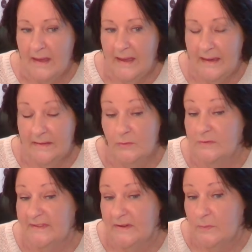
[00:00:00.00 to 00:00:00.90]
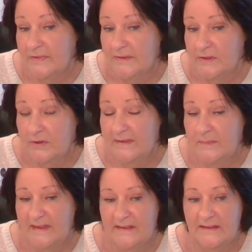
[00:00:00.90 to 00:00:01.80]
And also with the news
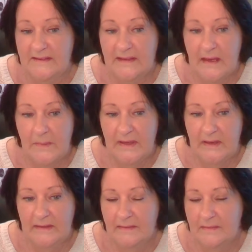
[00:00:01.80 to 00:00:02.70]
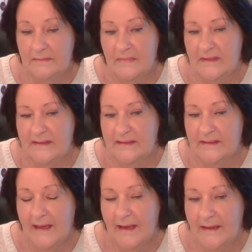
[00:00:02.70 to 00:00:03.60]
and messages coming in, this
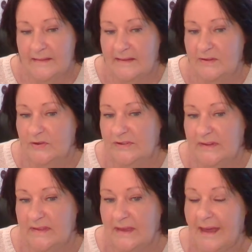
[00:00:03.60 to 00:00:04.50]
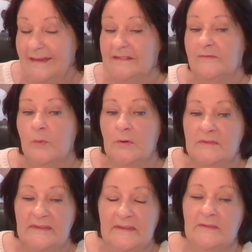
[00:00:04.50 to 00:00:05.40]
card is usually the Eight of
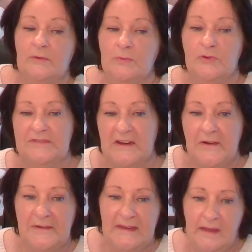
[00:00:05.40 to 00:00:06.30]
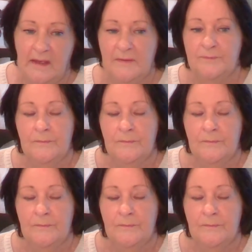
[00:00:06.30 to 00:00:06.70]
Wands in the normal tarot deck.